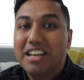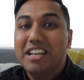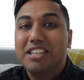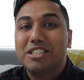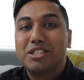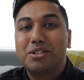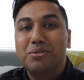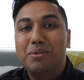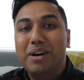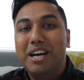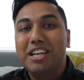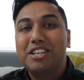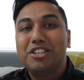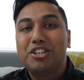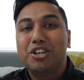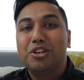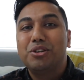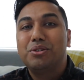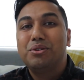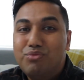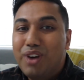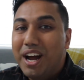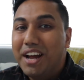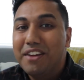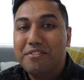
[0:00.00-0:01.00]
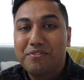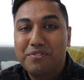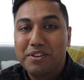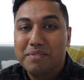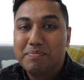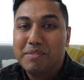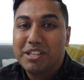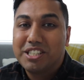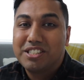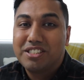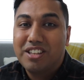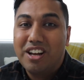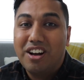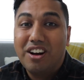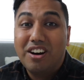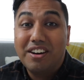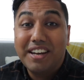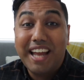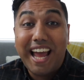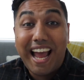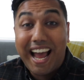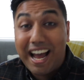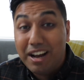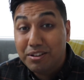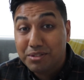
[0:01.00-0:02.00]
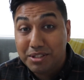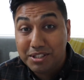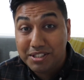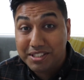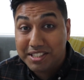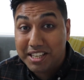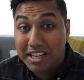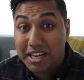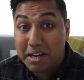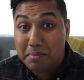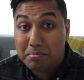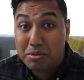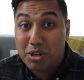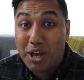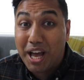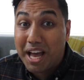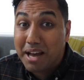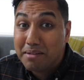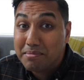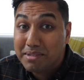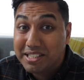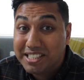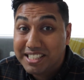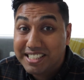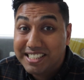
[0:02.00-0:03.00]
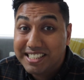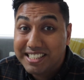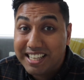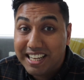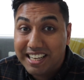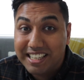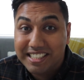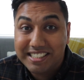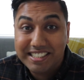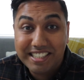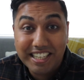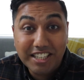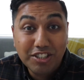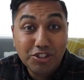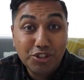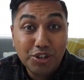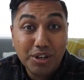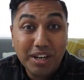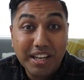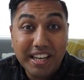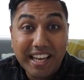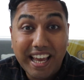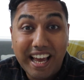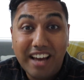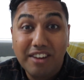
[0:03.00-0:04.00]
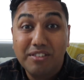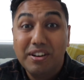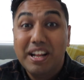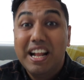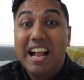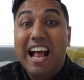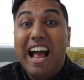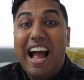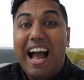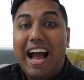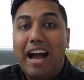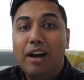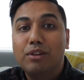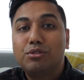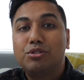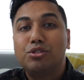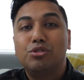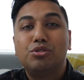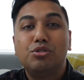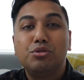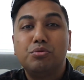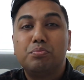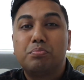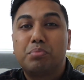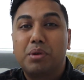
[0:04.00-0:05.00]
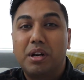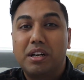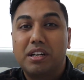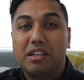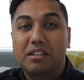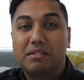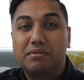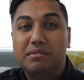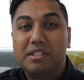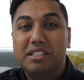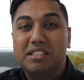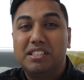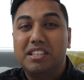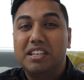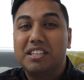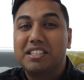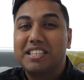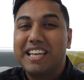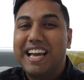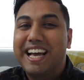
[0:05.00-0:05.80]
So I show you right from the start on how to set up your Amazon Seller Central account, how to do product research,